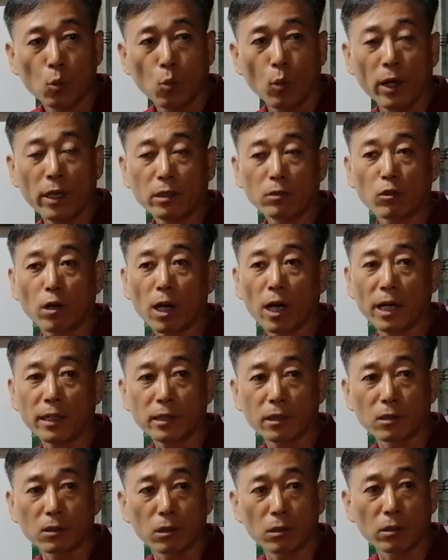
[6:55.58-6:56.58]
Why drug
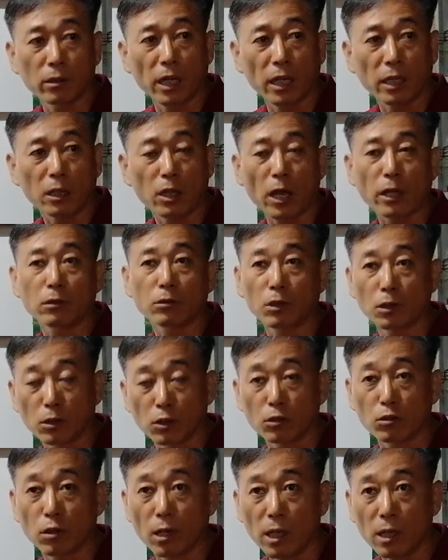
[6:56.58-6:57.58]
addicts, they take the
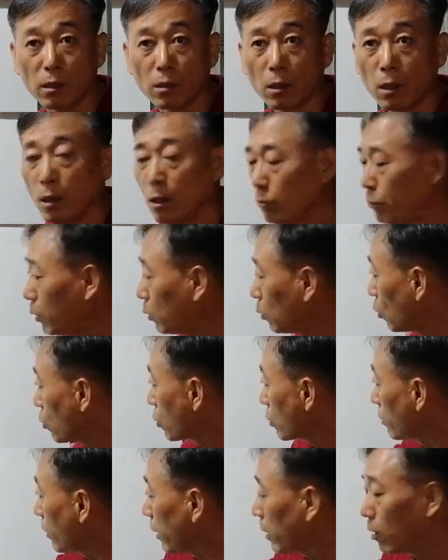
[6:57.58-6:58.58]
drug?
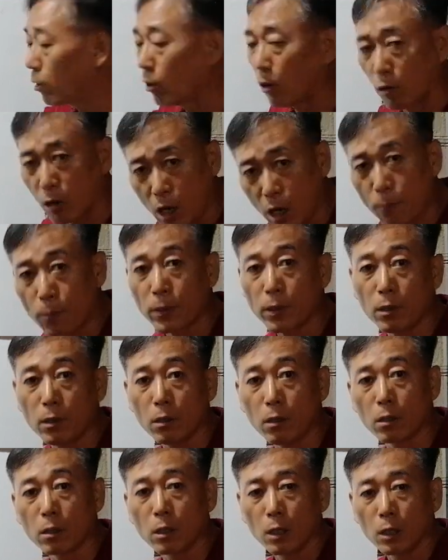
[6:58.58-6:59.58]
Because they are
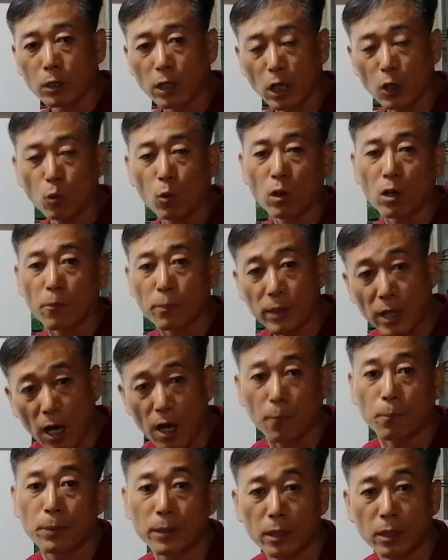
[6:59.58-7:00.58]
unhappy. They want to be
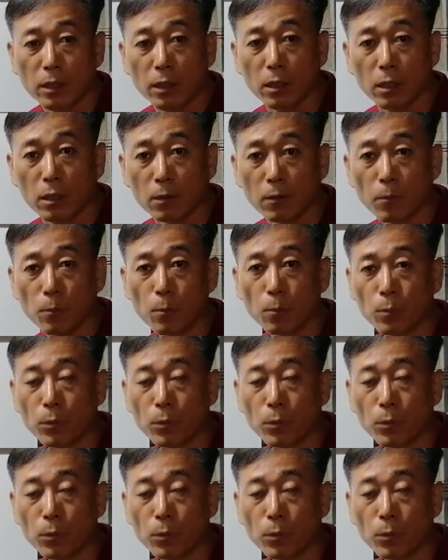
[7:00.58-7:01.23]
happy.